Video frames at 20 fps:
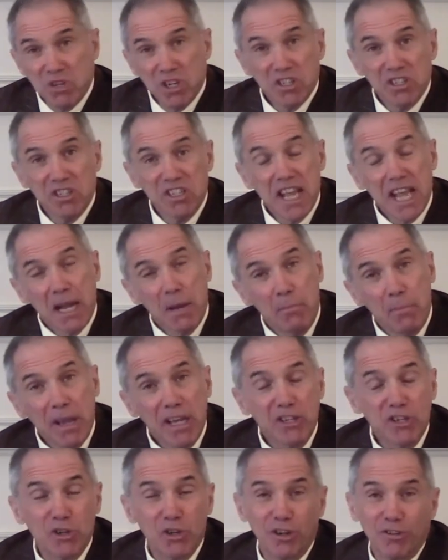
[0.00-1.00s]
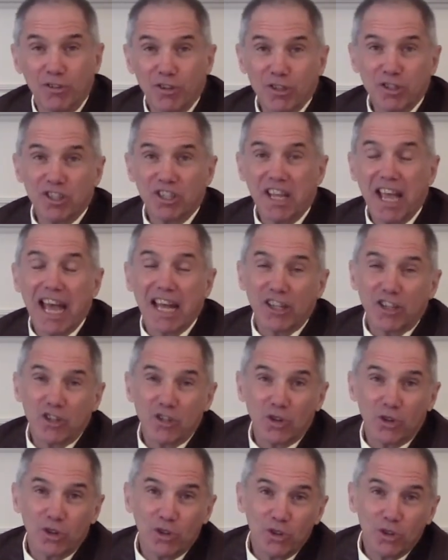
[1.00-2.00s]
just take a picture of your
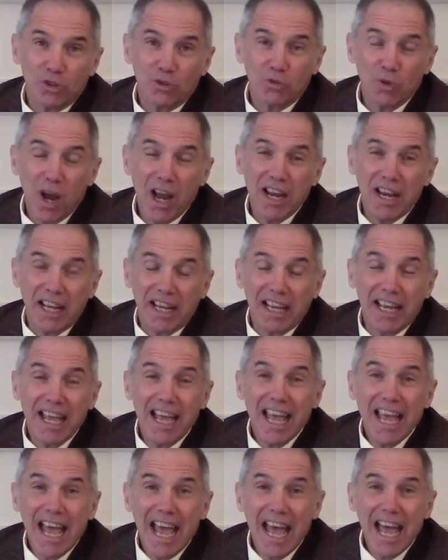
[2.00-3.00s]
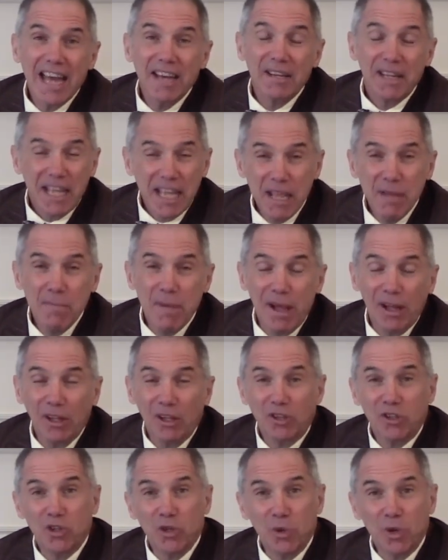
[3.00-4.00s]
sketch or your writing and email
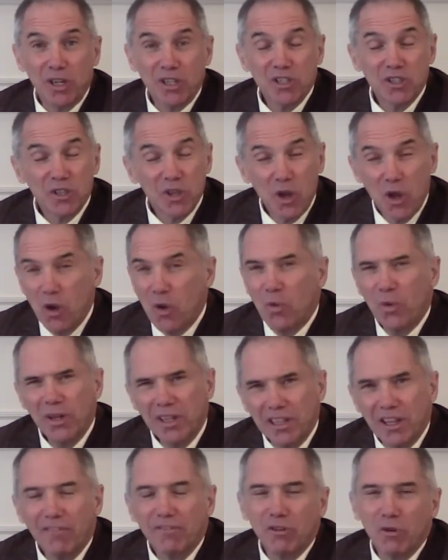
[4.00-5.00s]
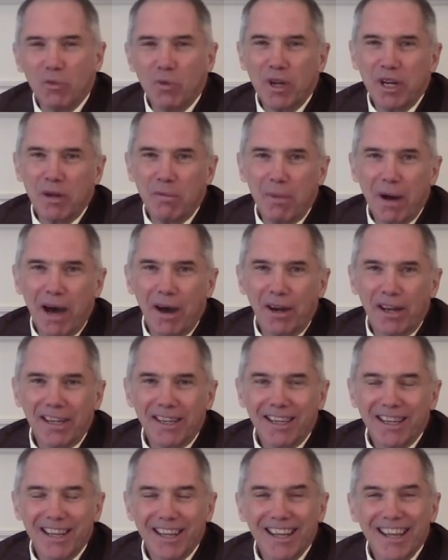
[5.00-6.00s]
it to us. We'd love to read about
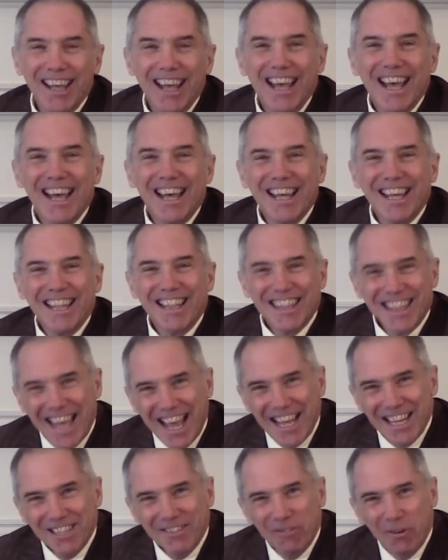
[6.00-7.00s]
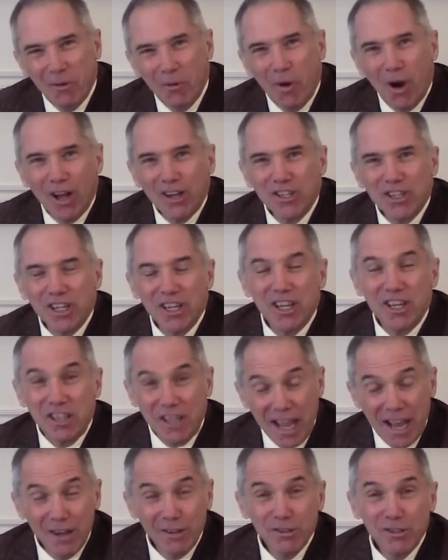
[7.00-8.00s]
it. Thanks for watching
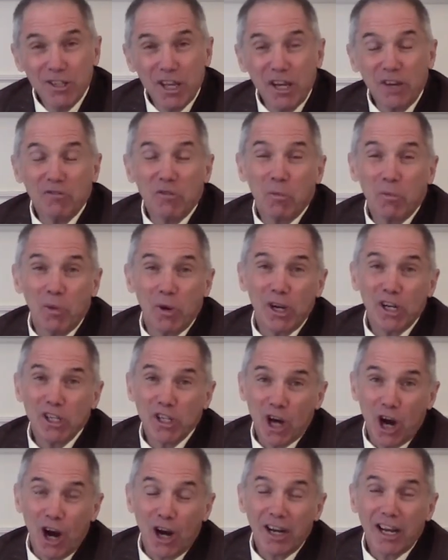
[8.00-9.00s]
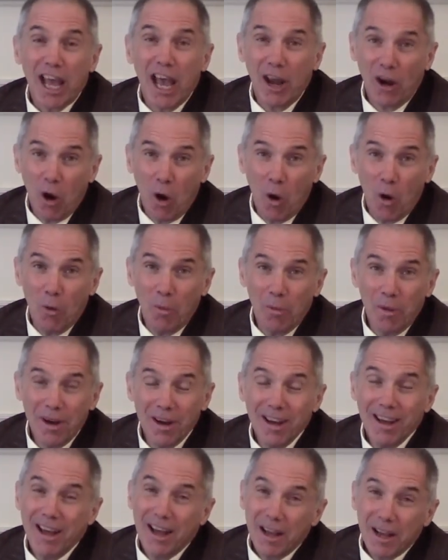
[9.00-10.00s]
Yale Center for British Art at Home.
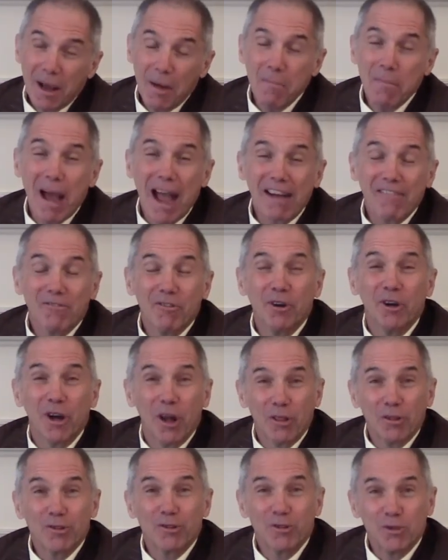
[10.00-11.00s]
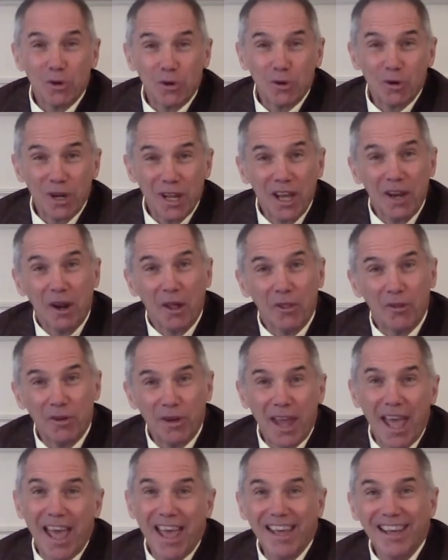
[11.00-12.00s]
Come back for another story another
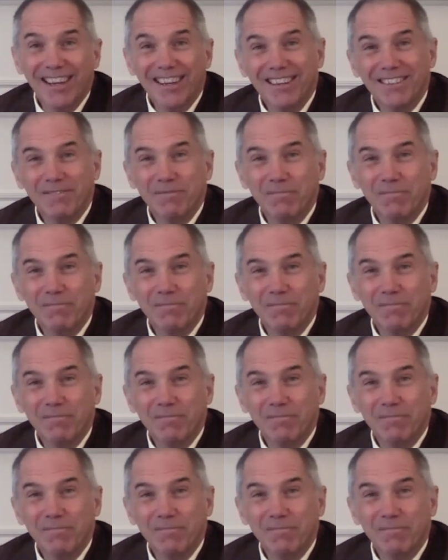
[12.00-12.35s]
day.